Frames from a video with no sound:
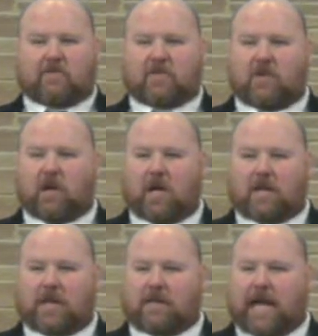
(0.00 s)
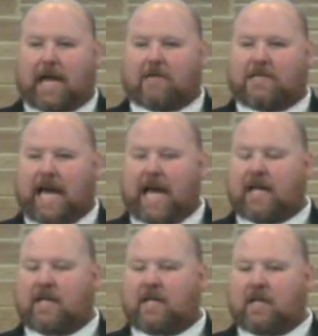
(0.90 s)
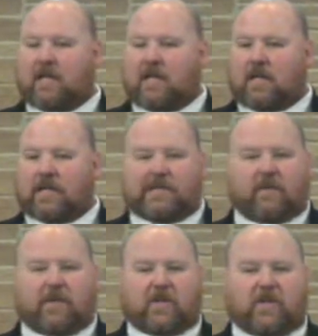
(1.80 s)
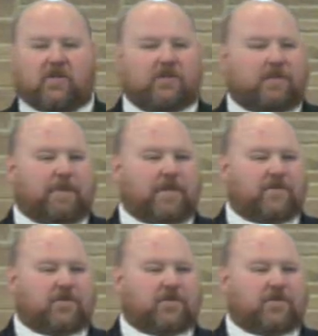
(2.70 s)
was so ugly on the outside until we couldn't use the picture.